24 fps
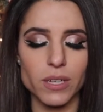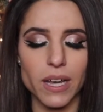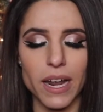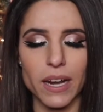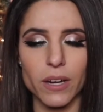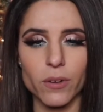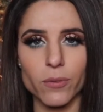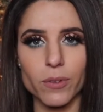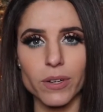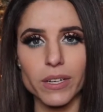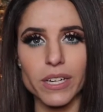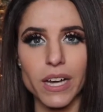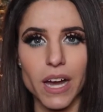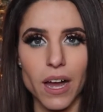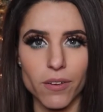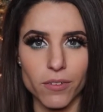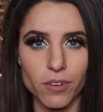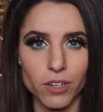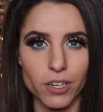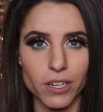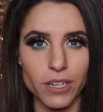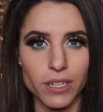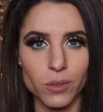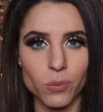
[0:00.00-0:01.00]
kind of
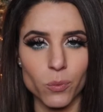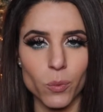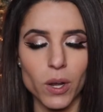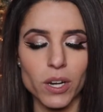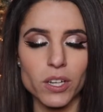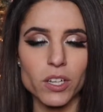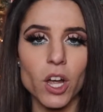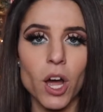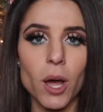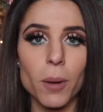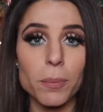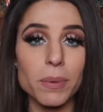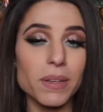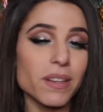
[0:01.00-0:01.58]
recover and whatnot,